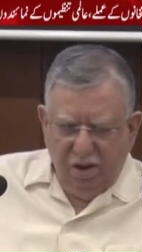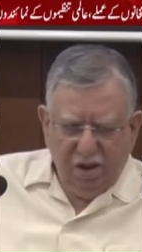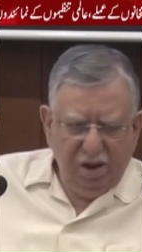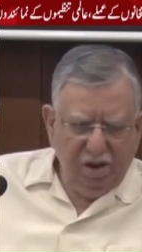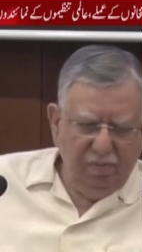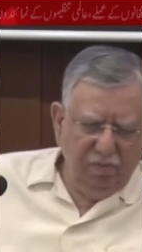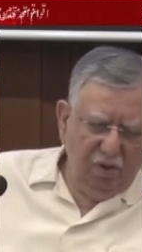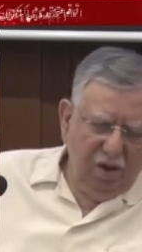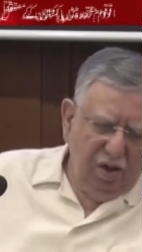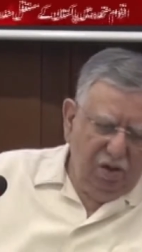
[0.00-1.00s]
discuss them
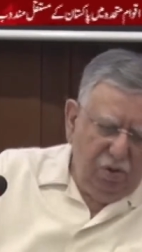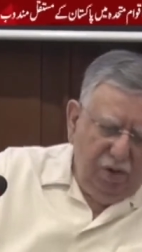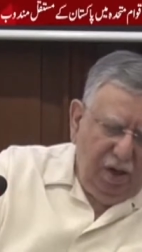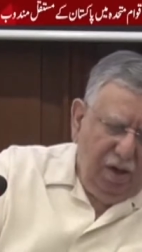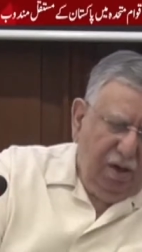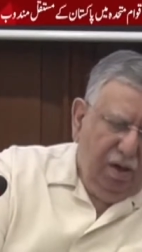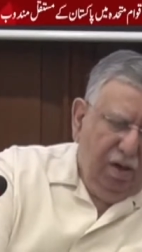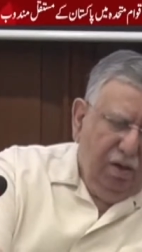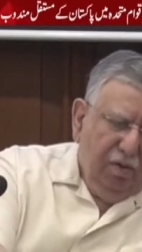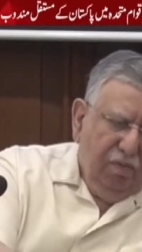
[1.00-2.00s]
uh, today.
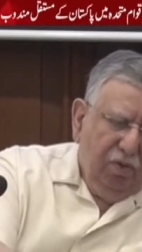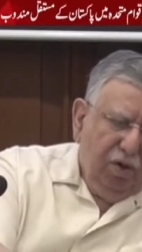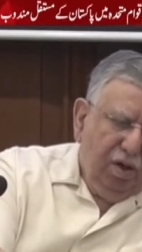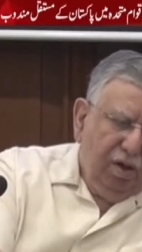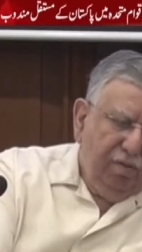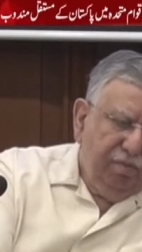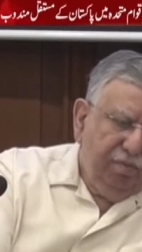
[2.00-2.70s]
Uh,